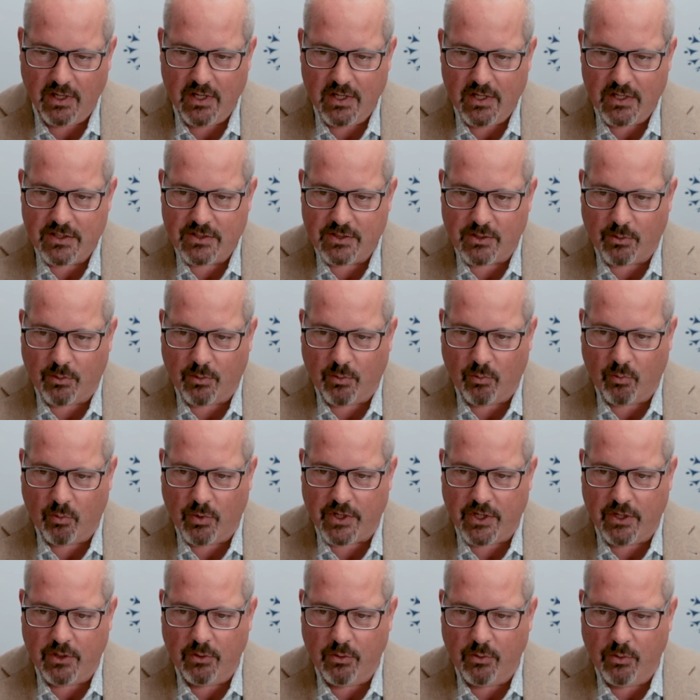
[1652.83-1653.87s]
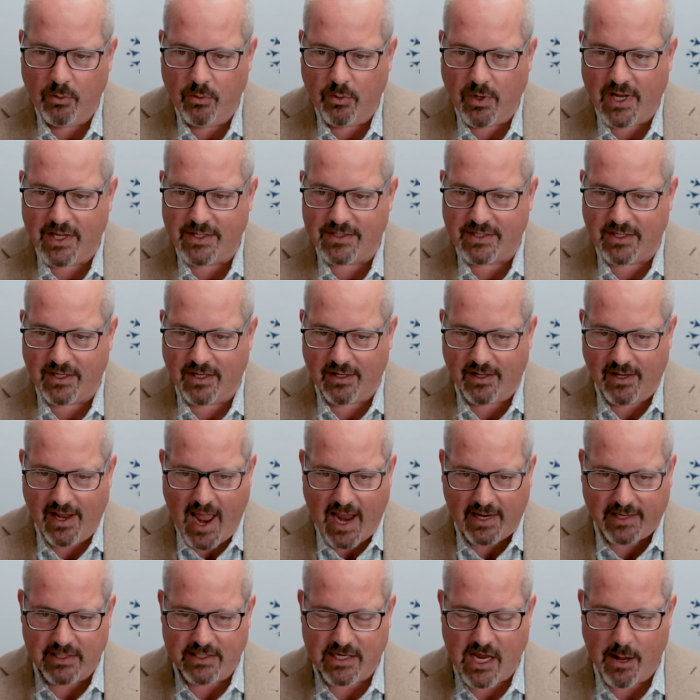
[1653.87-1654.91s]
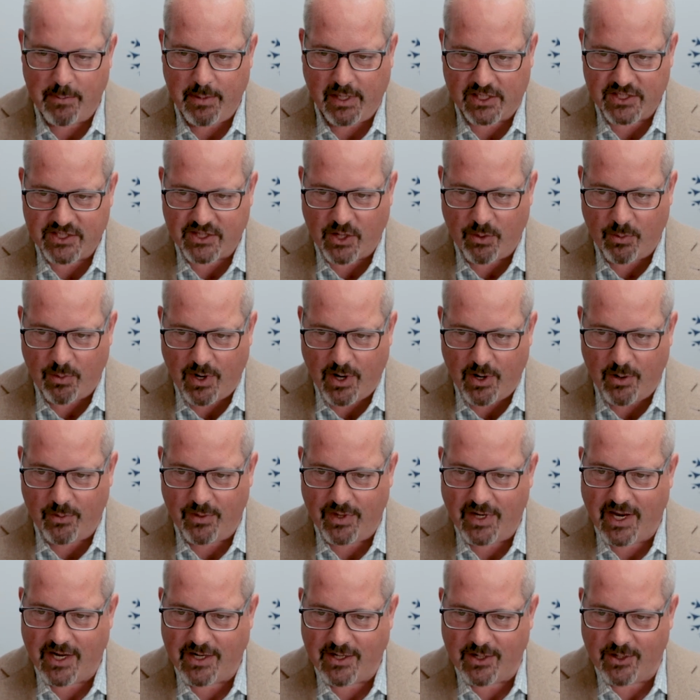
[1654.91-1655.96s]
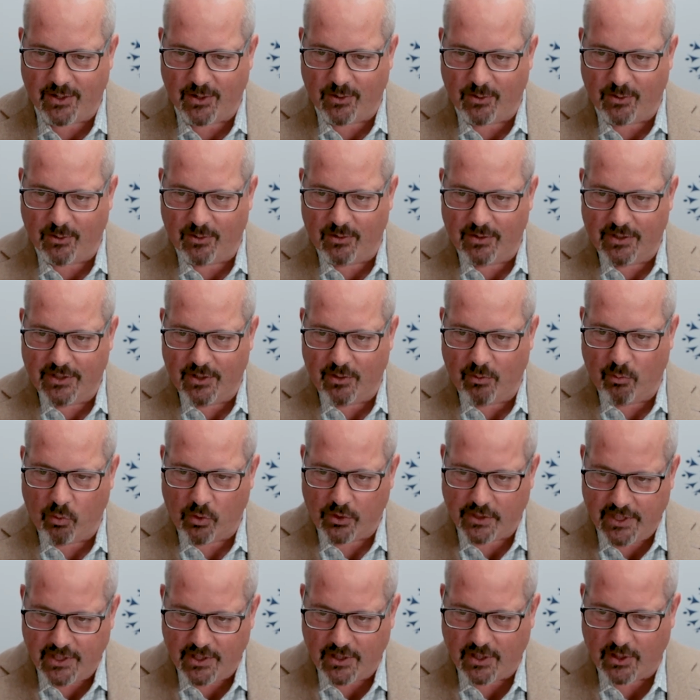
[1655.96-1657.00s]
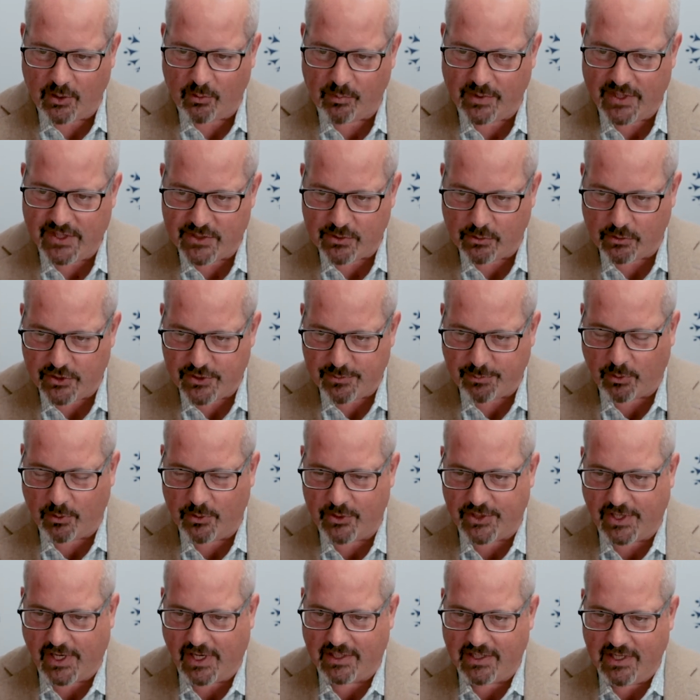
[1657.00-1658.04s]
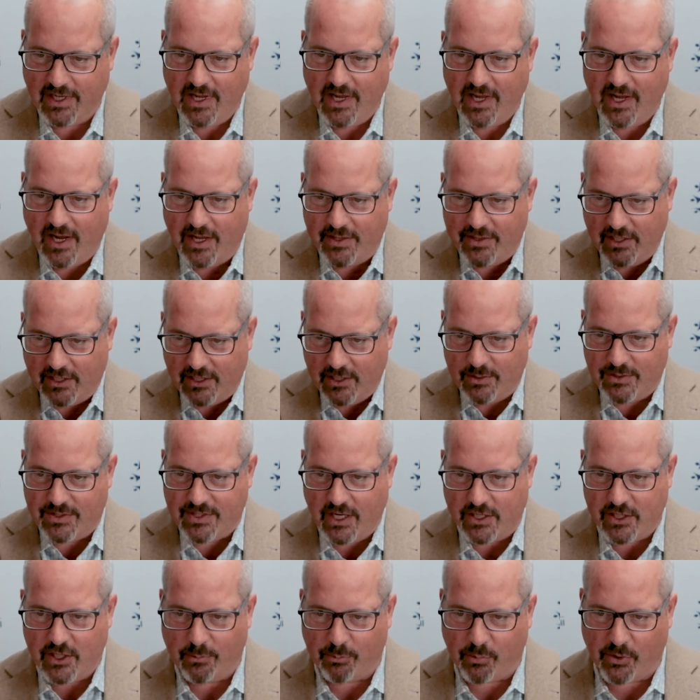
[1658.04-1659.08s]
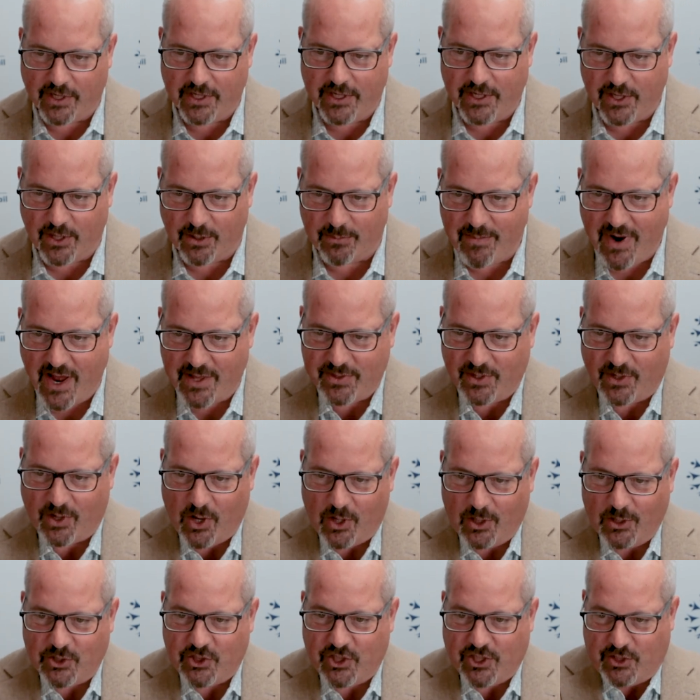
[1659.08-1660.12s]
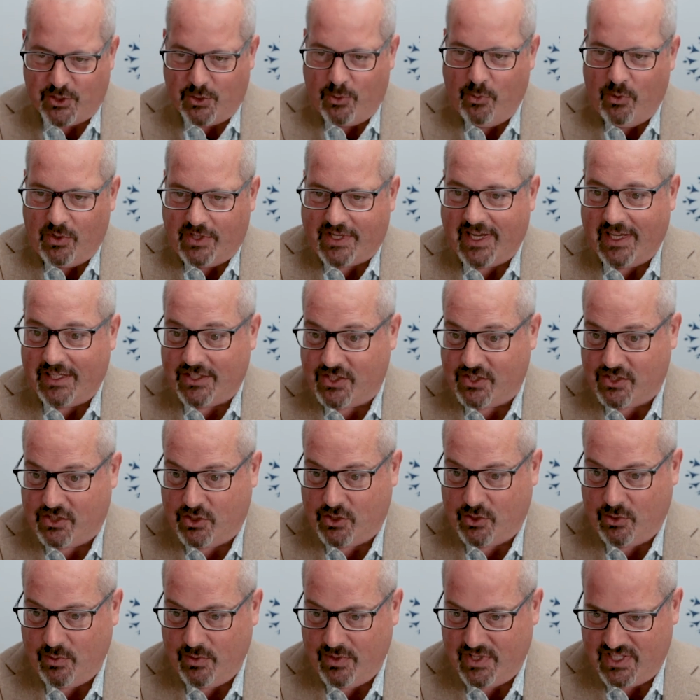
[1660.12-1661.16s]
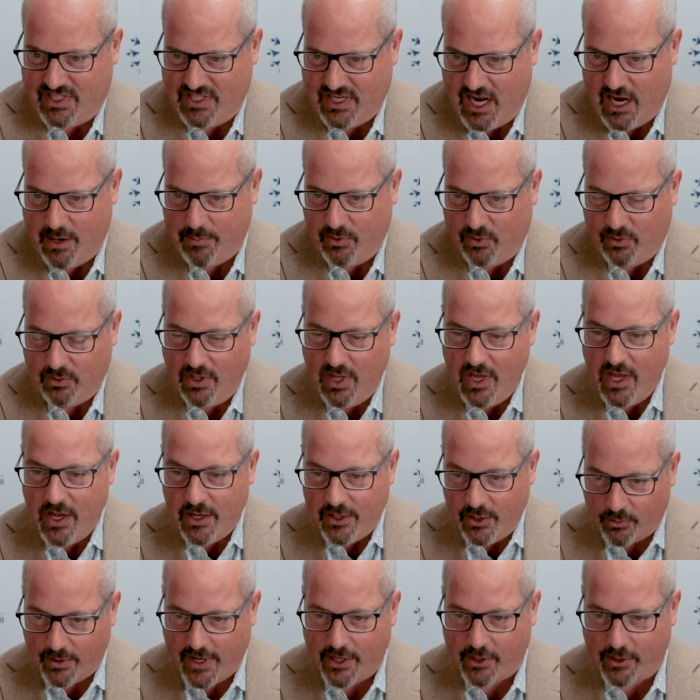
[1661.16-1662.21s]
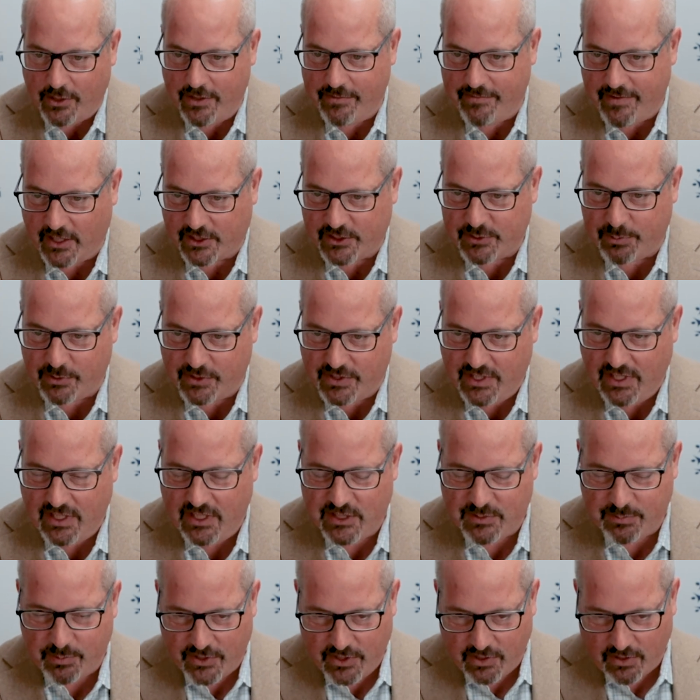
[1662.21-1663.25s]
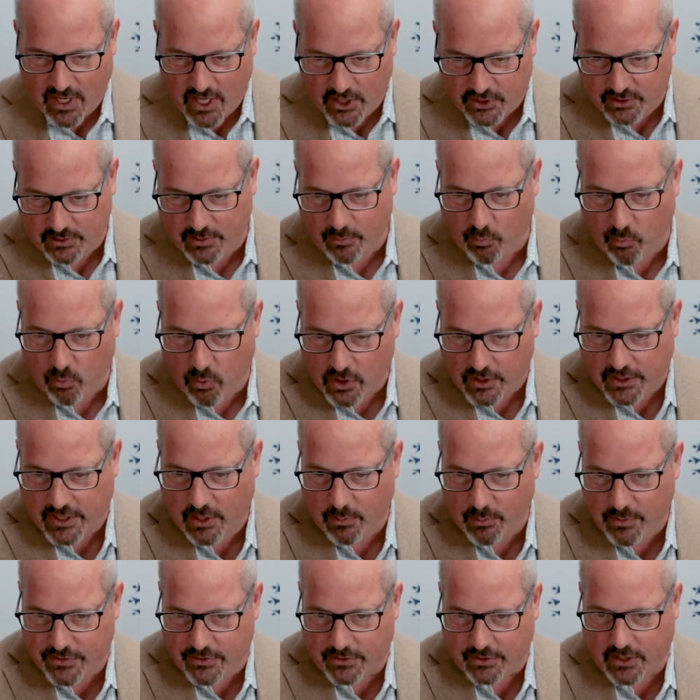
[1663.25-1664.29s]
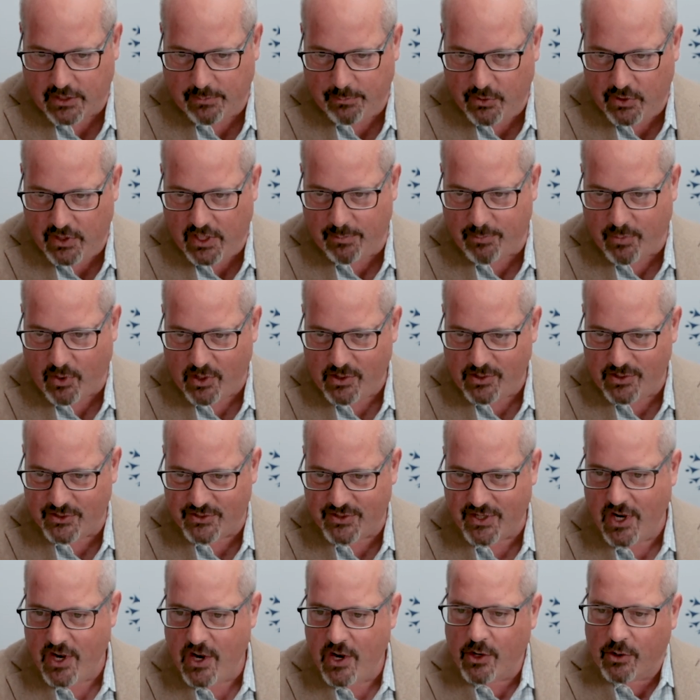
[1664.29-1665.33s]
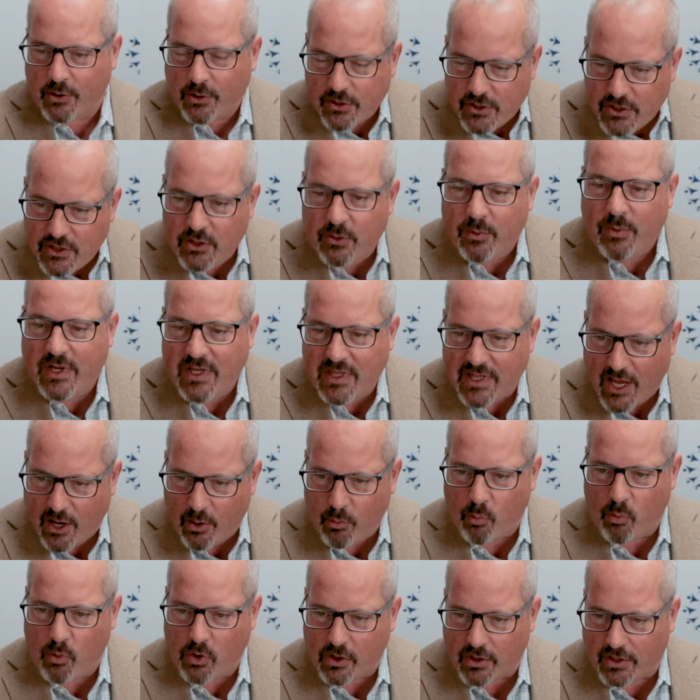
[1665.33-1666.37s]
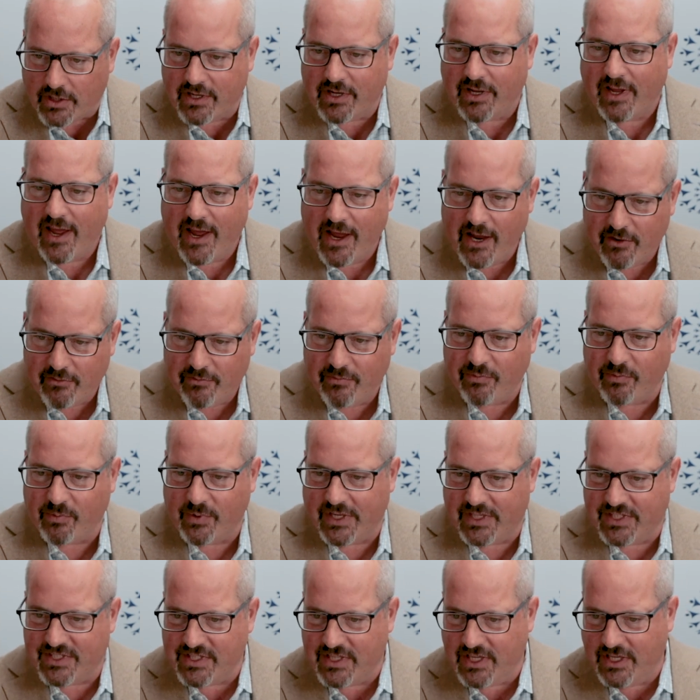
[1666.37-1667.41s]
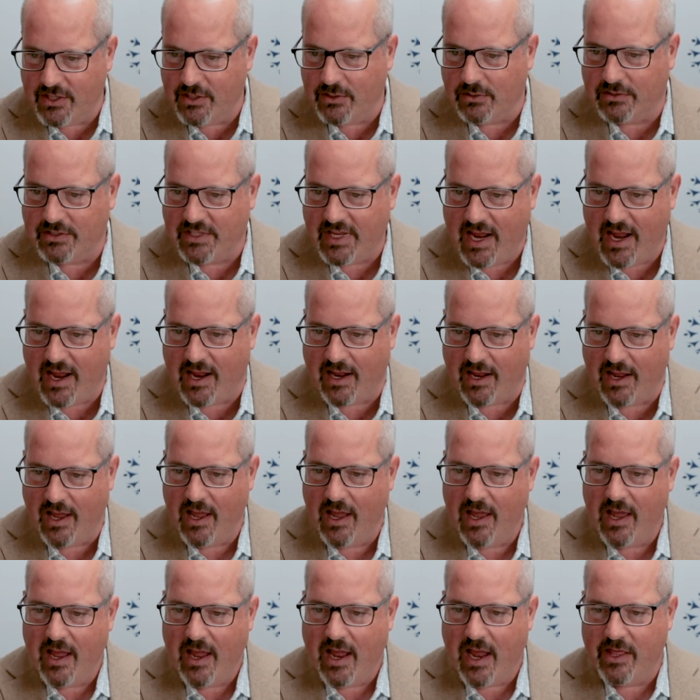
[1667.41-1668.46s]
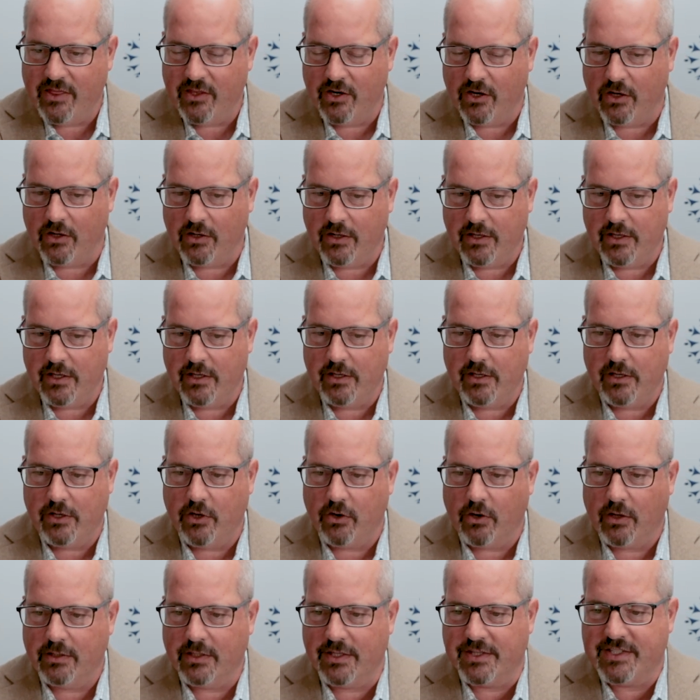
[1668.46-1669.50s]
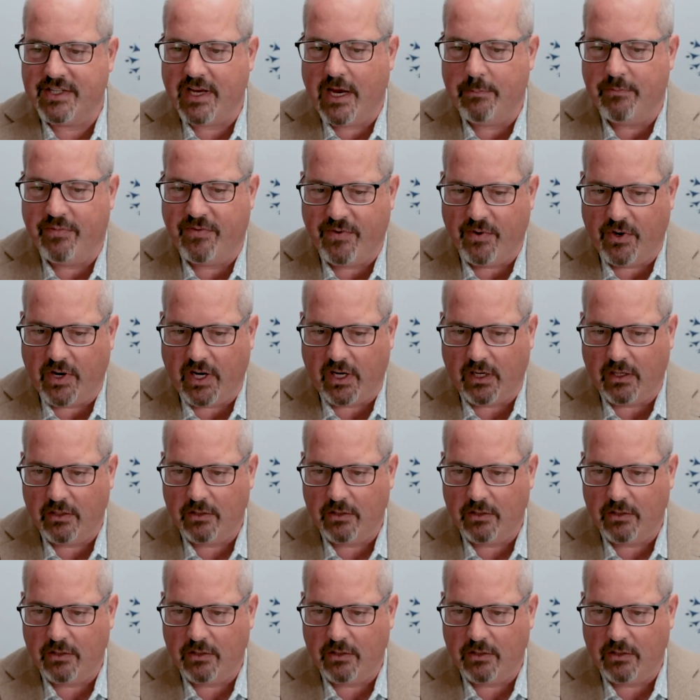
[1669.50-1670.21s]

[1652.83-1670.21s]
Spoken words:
So when you as academics go out and you're working on a research project, I think you'd said you're bringing your methodology toolkits to the table, your area of expertise, but you're actually working with your community partners who are doing that work every single day, and you're on the same footing,